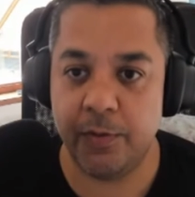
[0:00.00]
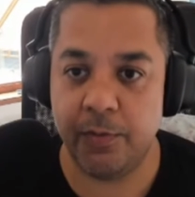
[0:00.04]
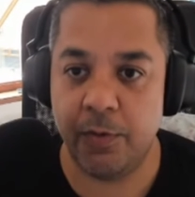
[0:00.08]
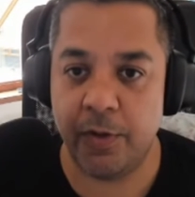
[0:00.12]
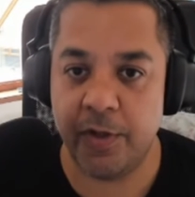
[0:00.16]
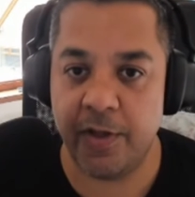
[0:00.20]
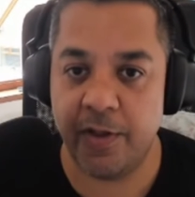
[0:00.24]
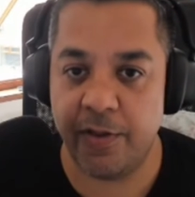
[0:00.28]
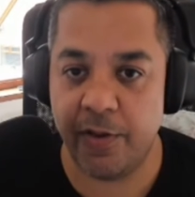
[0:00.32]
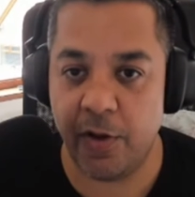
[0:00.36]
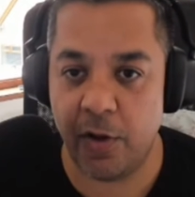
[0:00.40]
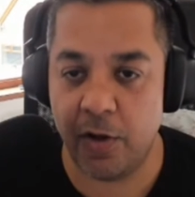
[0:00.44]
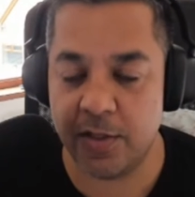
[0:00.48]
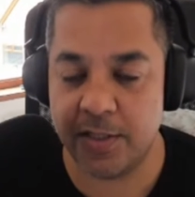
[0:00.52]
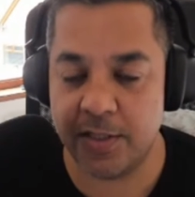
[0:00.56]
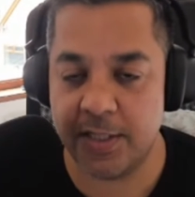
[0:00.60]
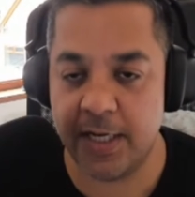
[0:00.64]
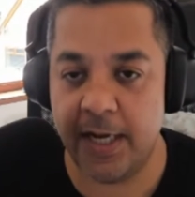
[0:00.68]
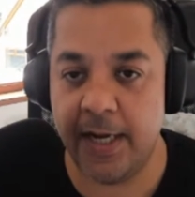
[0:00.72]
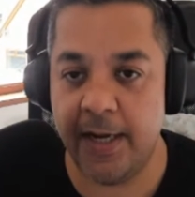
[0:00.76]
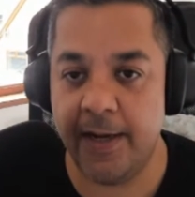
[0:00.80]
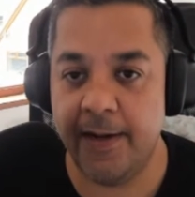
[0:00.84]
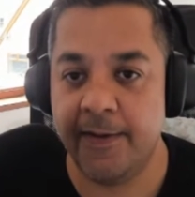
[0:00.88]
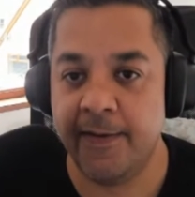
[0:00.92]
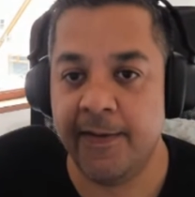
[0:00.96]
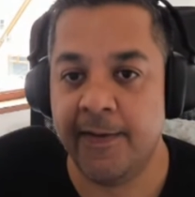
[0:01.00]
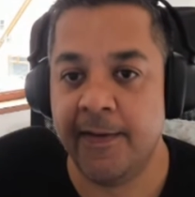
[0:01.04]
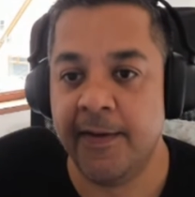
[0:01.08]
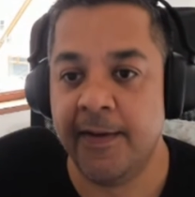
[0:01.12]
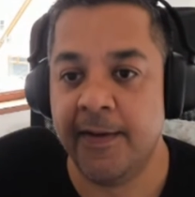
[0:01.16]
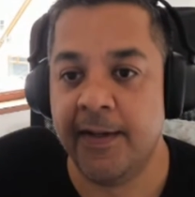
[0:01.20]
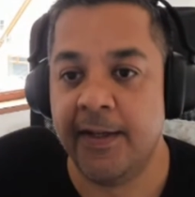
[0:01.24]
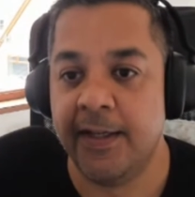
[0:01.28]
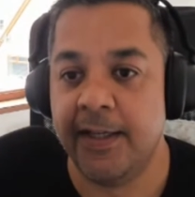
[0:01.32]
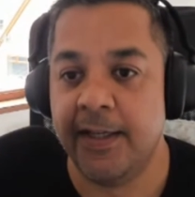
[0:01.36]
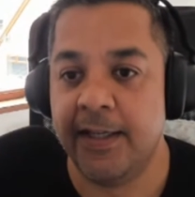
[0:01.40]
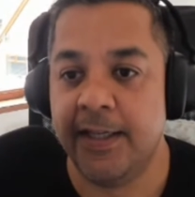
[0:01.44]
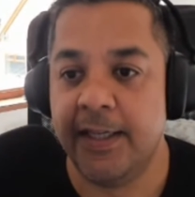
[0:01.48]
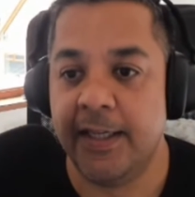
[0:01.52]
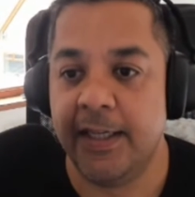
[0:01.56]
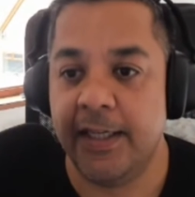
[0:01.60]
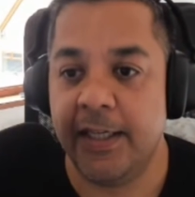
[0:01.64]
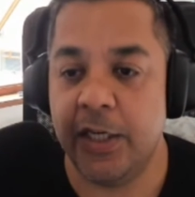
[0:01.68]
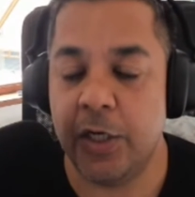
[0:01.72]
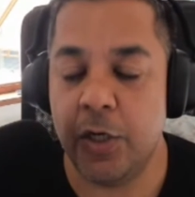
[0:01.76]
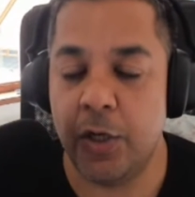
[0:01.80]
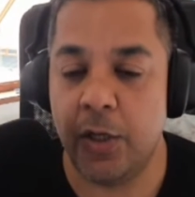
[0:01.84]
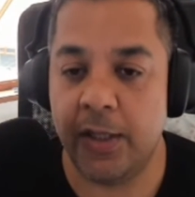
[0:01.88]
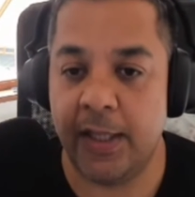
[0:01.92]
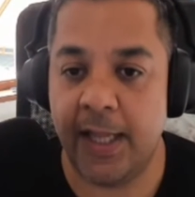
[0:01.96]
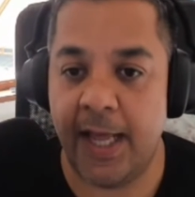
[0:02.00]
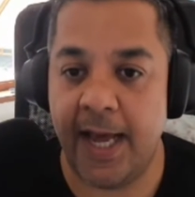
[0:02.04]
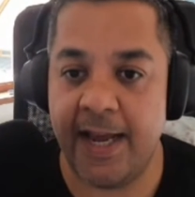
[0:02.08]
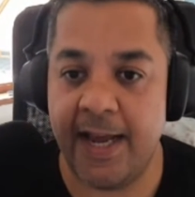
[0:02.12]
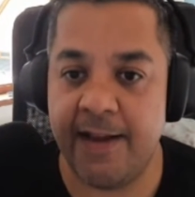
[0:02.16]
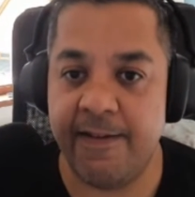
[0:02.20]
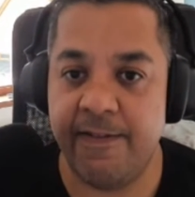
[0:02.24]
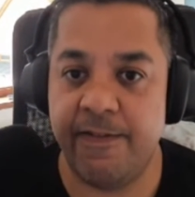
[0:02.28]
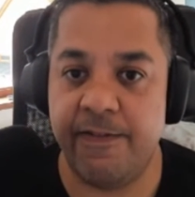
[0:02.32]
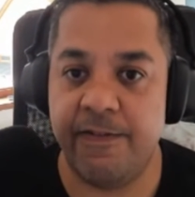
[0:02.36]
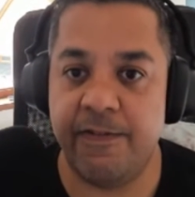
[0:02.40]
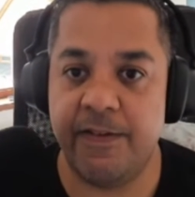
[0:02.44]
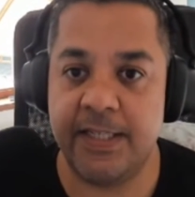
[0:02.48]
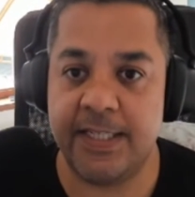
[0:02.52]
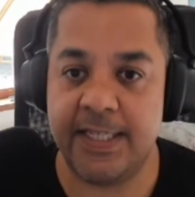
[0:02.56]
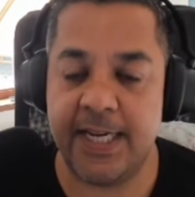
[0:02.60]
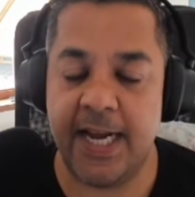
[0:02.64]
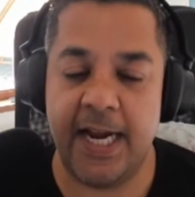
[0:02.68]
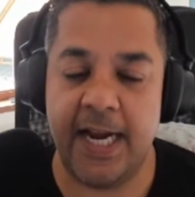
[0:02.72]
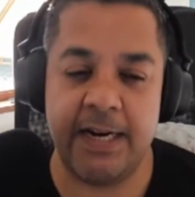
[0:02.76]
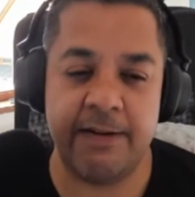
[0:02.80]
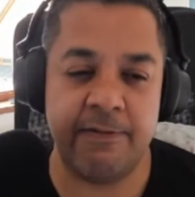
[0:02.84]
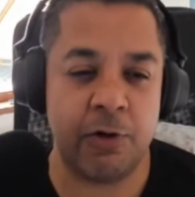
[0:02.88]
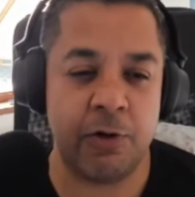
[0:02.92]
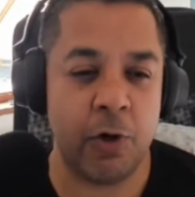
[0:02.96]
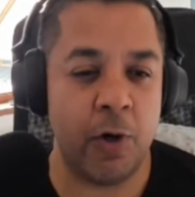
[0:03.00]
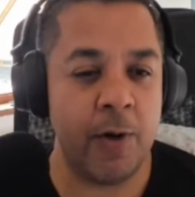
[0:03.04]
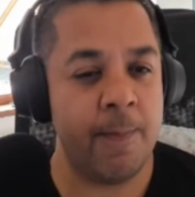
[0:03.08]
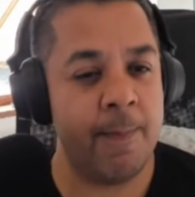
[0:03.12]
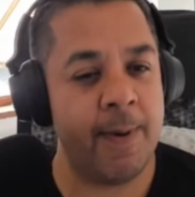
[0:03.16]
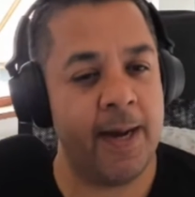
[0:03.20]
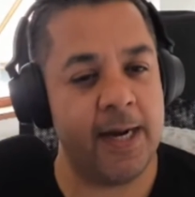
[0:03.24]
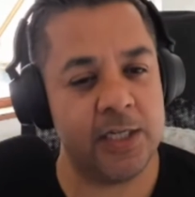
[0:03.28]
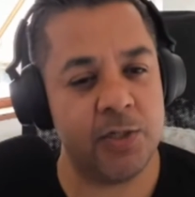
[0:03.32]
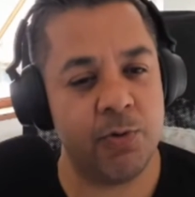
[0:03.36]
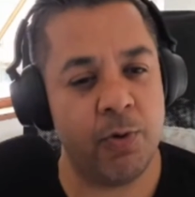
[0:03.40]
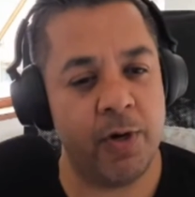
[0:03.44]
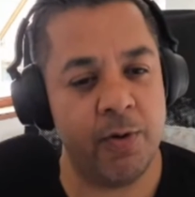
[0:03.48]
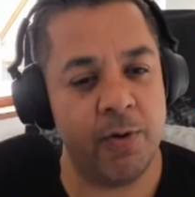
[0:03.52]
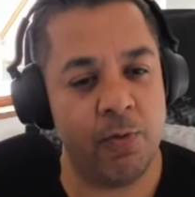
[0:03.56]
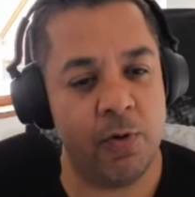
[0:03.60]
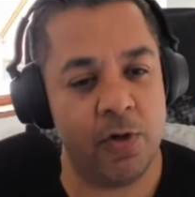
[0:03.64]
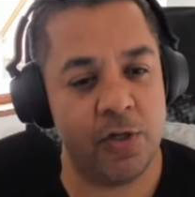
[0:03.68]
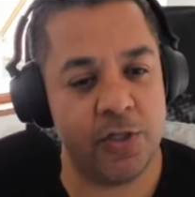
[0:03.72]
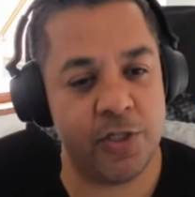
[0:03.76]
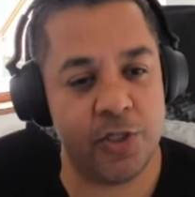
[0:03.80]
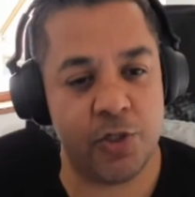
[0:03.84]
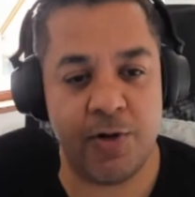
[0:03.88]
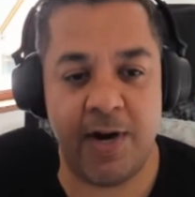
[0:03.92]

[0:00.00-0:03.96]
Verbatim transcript: what your thoughts are, life is kind of going back to what it was.